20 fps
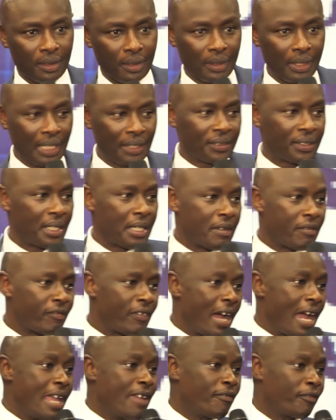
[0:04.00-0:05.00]
that the
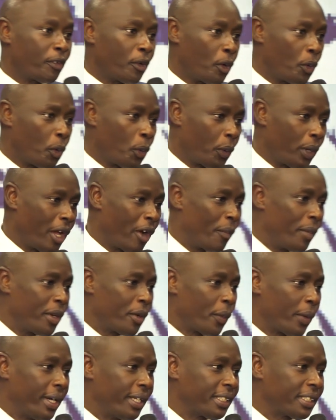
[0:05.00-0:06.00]
revival we have
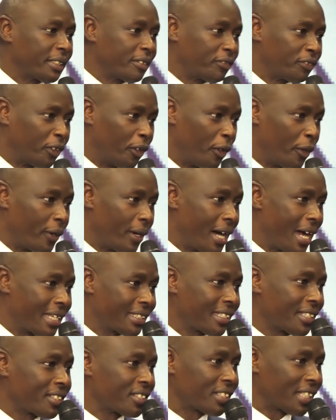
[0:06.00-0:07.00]
been waiting for
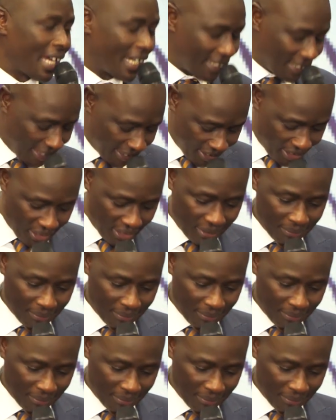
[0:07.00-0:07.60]
has started.